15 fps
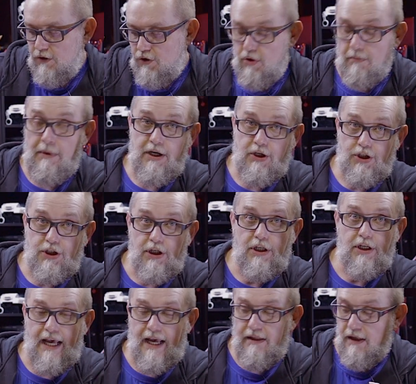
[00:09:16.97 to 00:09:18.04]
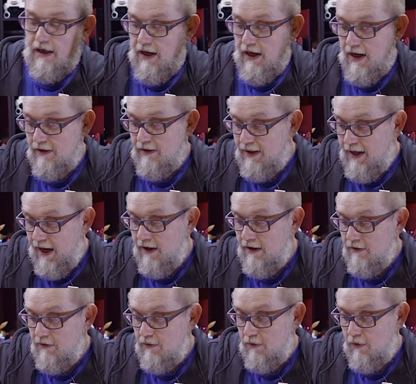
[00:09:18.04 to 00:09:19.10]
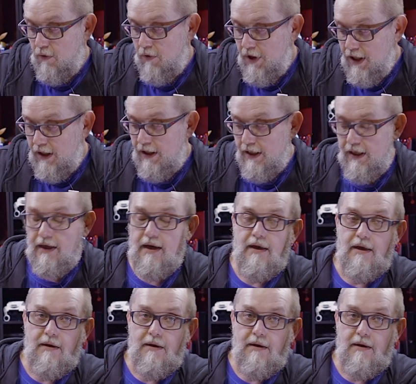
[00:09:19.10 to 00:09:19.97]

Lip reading: to make sure that it can really